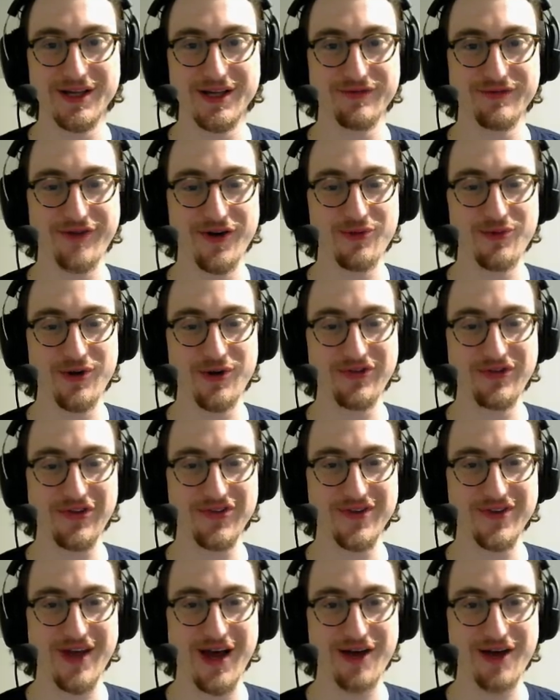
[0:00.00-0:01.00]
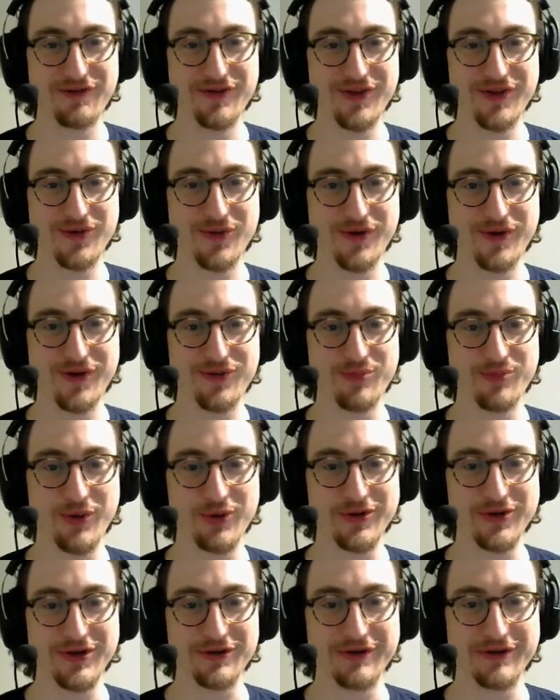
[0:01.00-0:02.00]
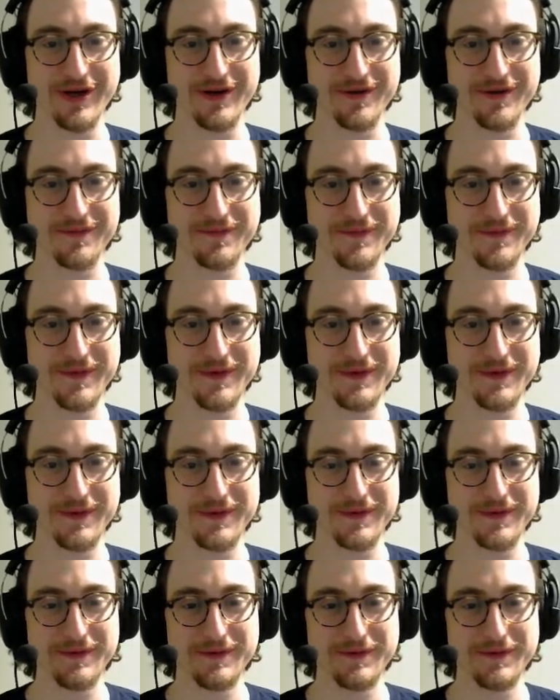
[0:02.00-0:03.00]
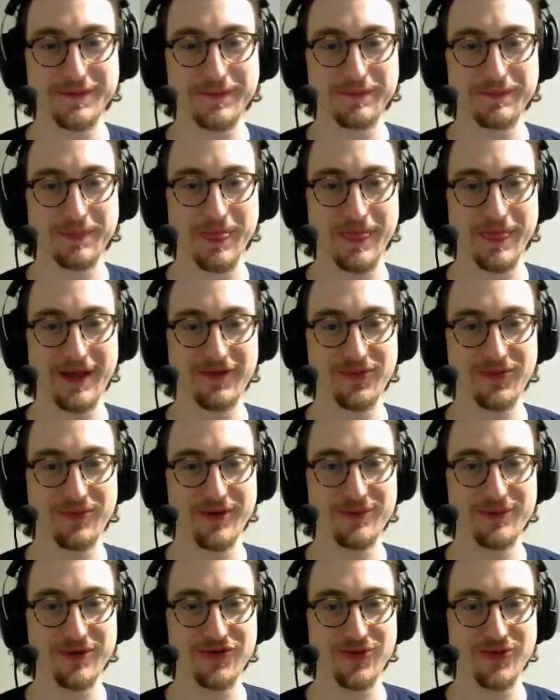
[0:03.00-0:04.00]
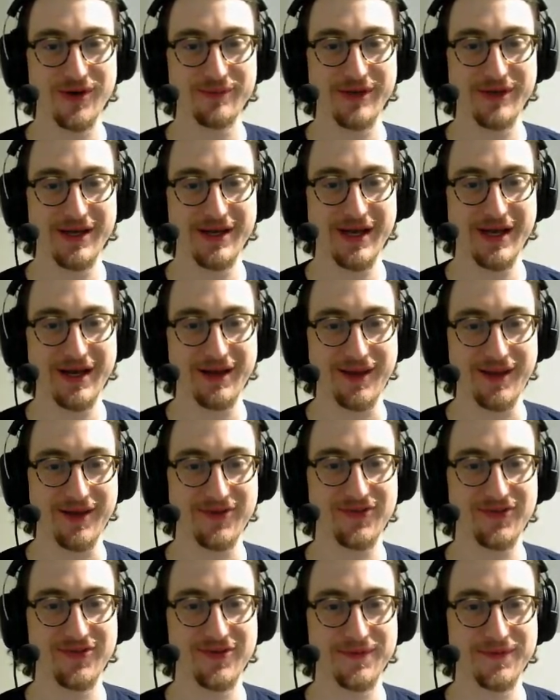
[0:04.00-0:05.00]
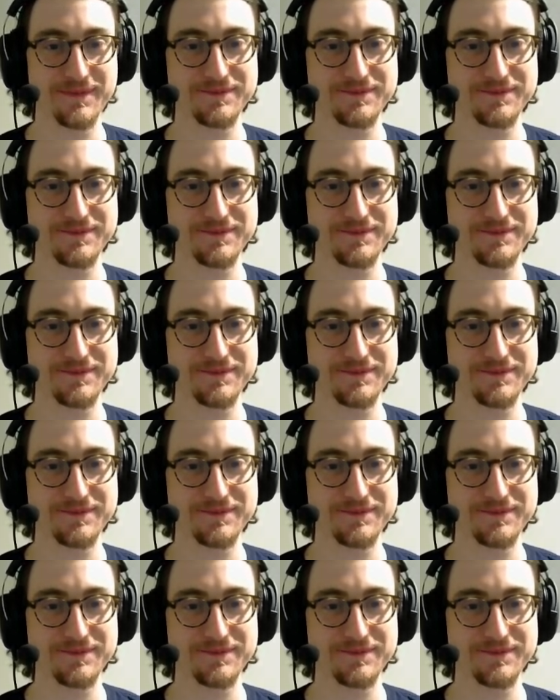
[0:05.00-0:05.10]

Phearamones is not really worth building around. That's pretty much what I'm getting out of this.